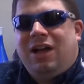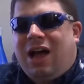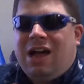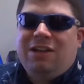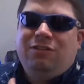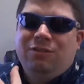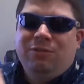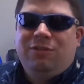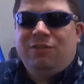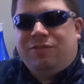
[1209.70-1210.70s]

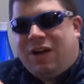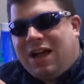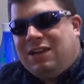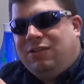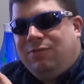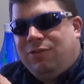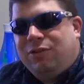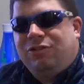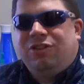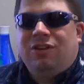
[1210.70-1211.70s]
iTunes-ified
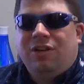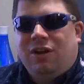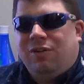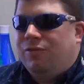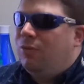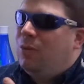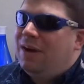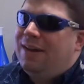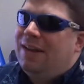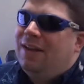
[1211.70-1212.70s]
version of
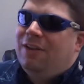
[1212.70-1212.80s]
what